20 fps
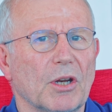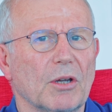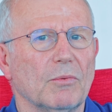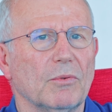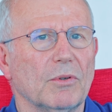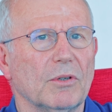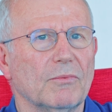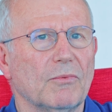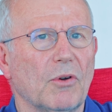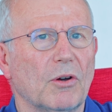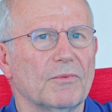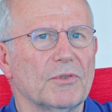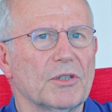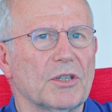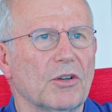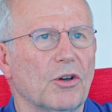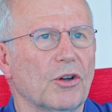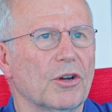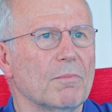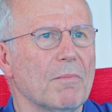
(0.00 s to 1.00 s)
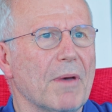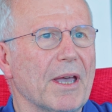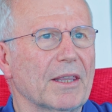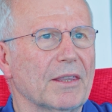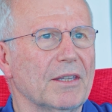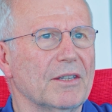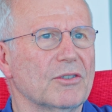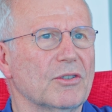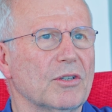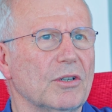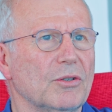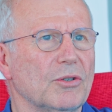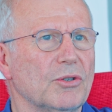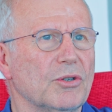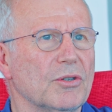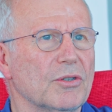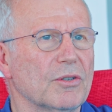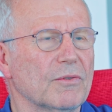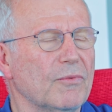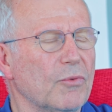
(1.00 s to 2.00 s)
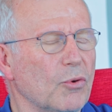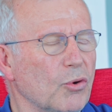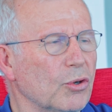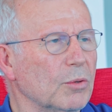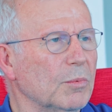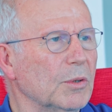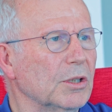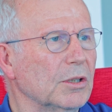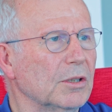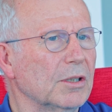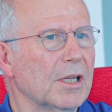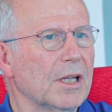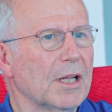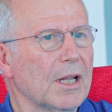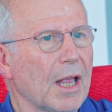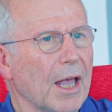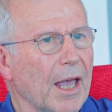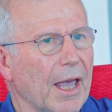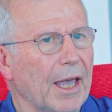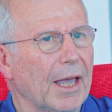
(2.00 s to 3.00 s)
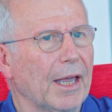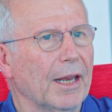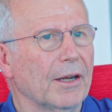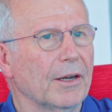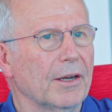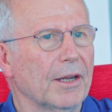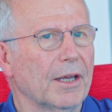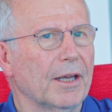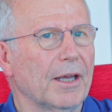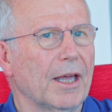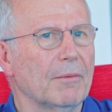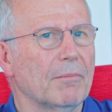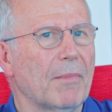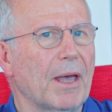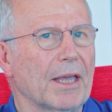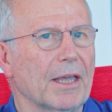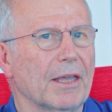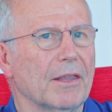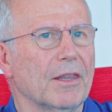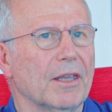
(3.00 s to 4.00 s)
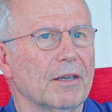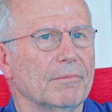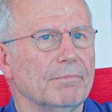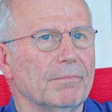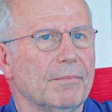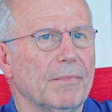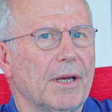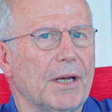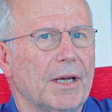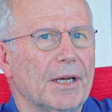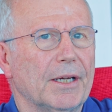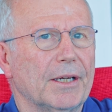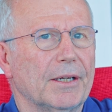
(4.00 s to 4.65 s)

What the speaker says: You know, we've obviously got to make these solutions affordable and making them